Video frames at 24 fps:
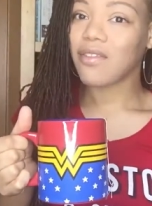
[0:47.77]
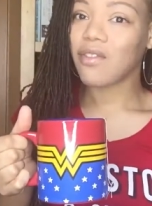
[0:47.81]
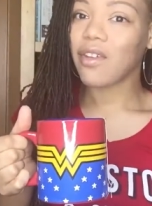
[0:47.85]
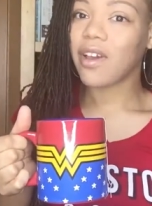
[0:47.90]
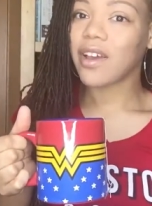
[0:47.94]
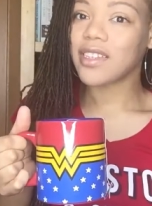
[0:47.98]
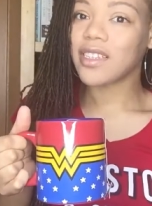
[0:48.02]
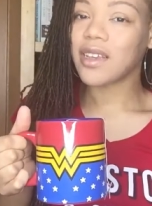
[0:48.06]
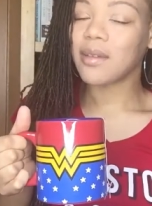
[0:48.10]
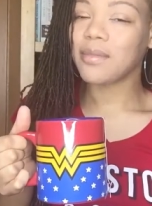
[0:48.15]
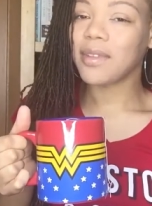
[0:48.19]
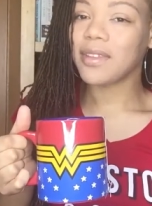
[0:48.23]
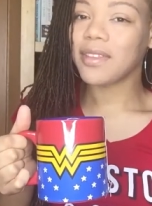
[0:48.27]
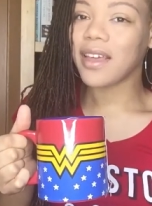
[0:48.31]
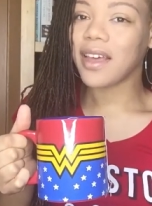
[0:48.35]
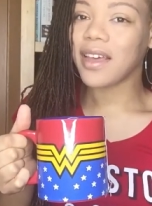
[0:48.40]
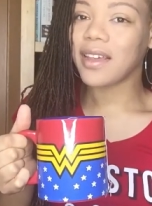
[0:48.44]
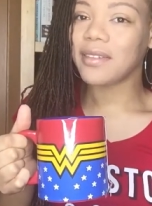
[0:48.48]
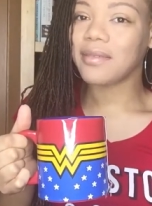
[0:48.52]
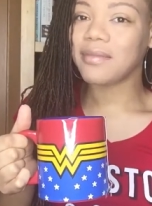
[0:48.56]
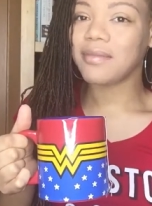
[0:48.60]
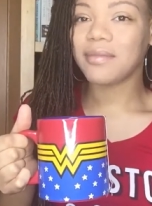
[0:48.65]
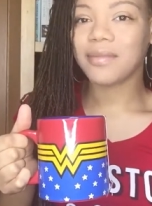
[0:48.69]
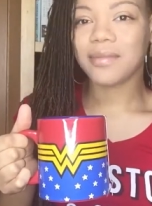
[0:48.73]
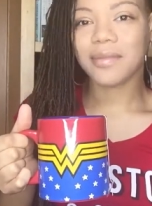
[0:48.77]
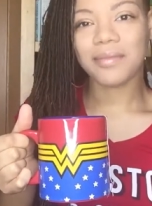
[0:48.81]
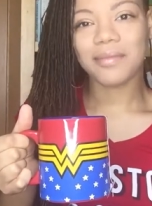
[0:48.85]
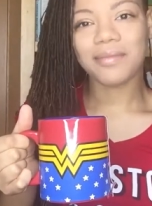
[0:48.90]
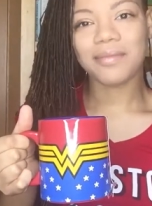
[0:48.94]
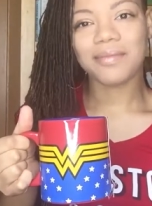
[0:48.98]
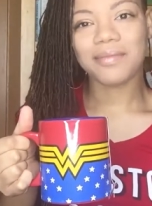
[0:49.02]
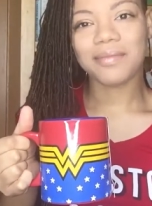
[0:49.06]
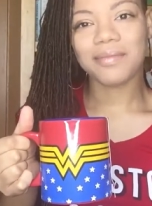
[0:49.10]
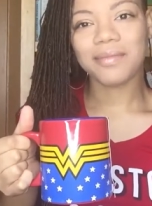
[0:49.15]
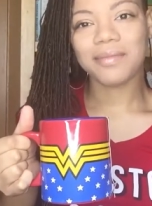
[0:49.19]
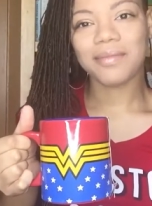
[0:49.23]
Have you accepted that?
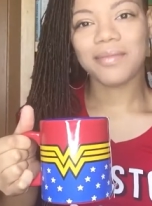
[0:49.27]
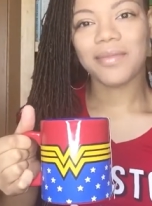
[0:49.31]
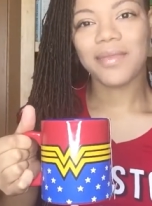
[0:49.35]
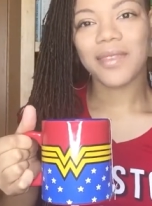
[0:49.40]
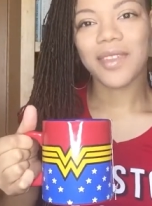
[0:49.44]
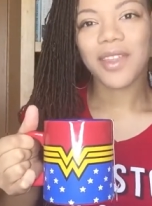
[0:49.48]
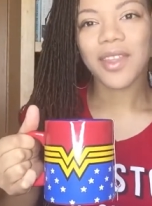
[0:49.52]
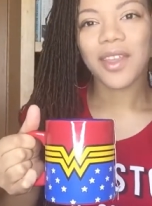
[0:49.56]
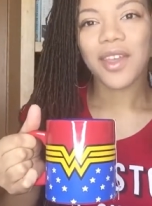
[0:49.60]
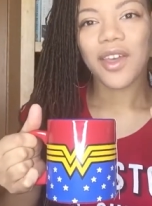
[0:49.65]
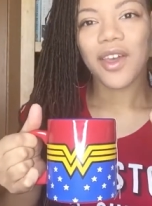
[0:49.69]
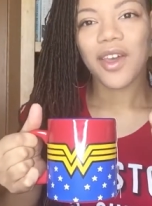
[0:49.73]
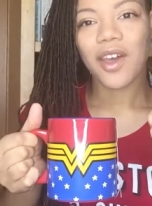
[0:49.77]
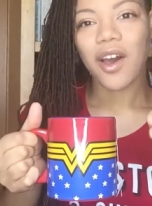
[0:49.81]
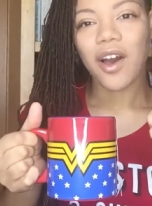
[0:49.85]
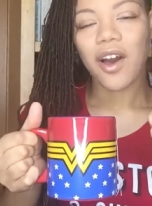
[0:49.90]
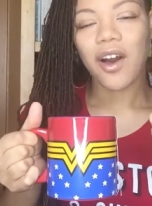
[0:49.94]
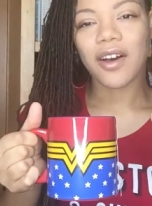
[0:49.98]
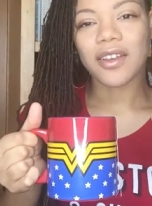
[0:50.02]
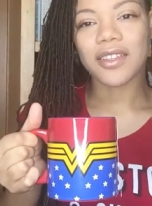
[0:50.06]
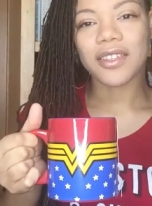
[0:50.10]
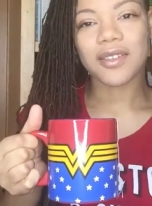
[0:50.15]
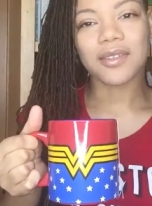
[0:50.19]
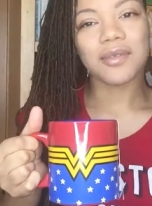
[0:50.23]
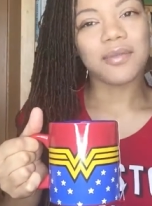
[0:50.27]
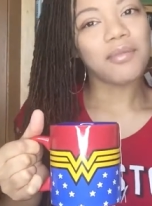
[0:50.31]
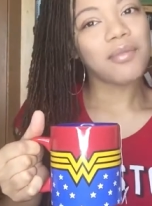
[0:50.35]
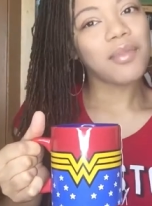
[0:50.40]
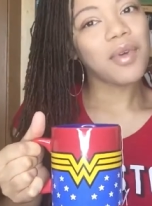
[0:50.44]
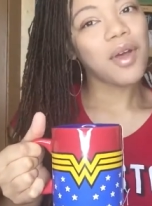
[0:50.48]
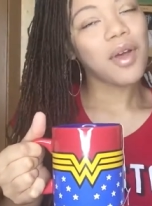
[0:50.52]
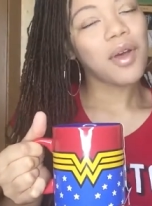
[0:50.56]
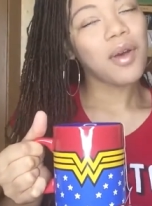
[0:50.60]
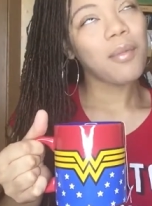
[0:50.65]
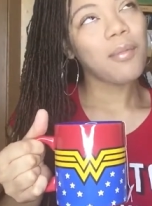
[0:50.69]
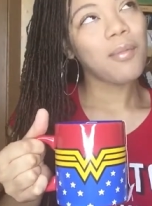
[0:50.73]
Awesome.
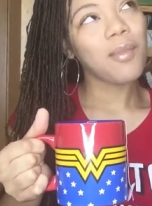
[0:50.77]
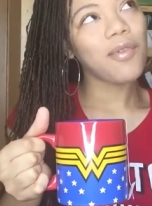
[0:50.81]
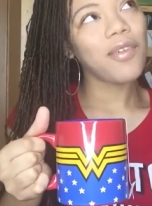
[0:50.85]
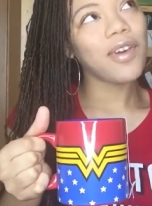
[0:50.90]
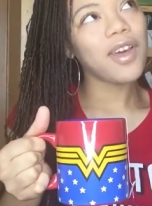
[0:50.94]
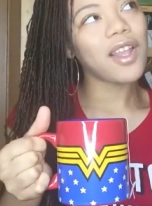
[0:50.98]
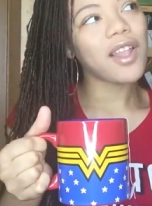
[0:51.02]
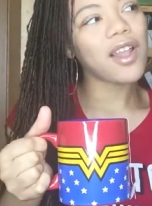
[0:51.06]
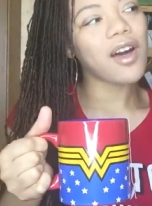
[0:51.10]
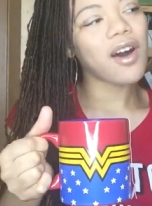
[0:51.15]
Moving